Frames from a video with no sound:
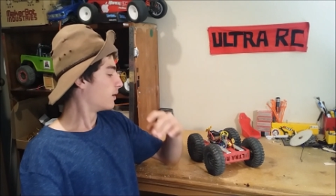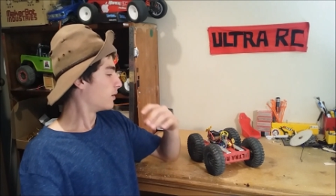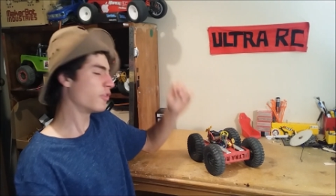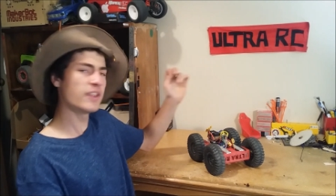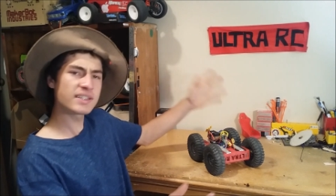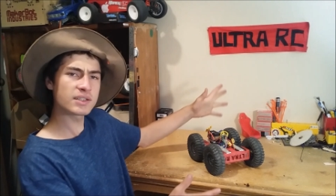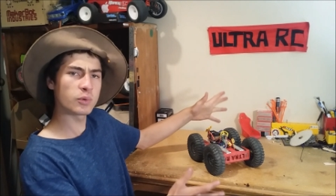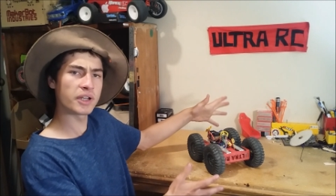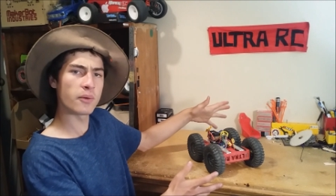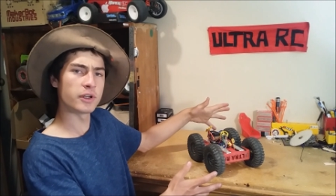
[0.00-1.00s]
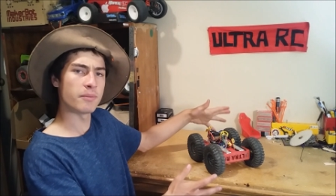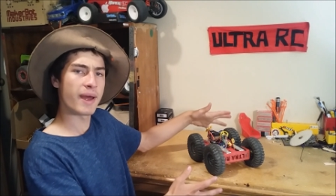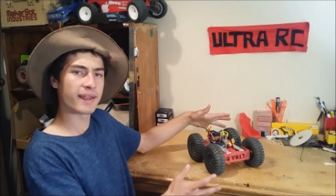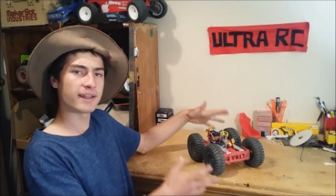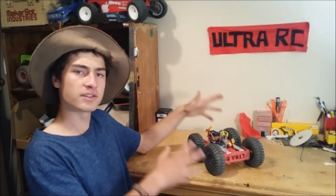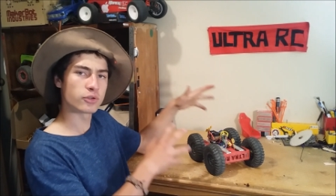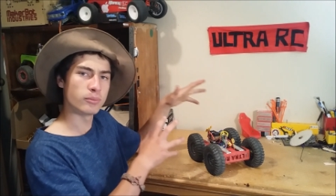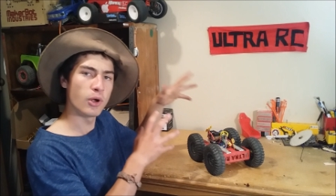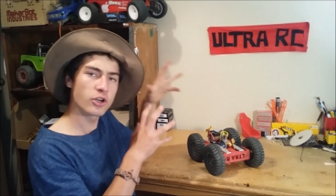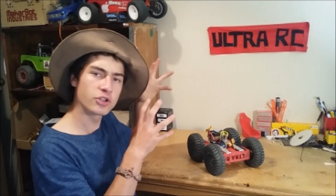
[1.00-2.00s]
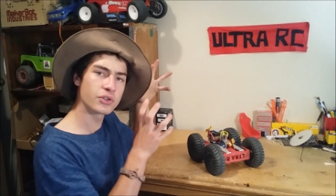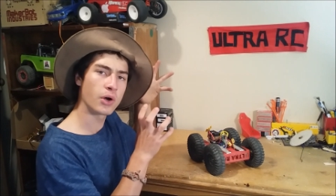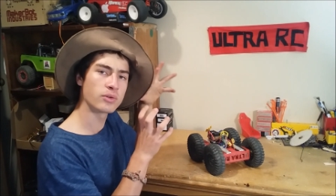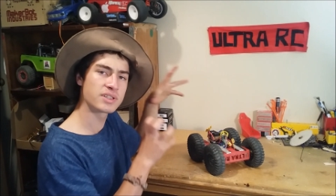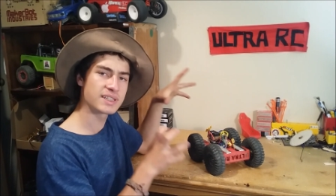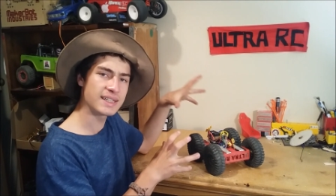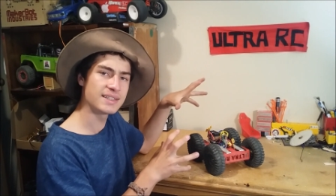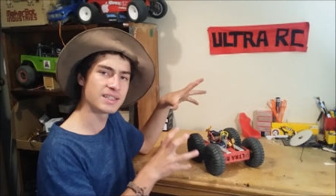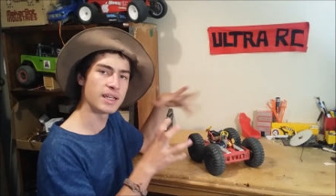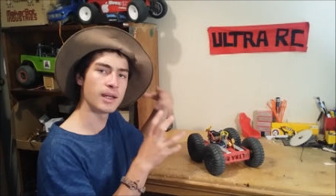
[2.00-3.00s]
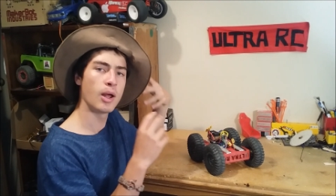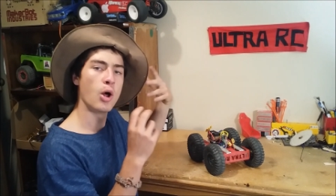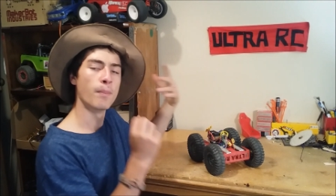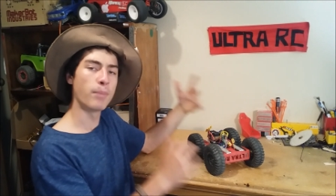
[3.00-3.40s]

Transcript: so this is what I want to make. It's a remote control skid steer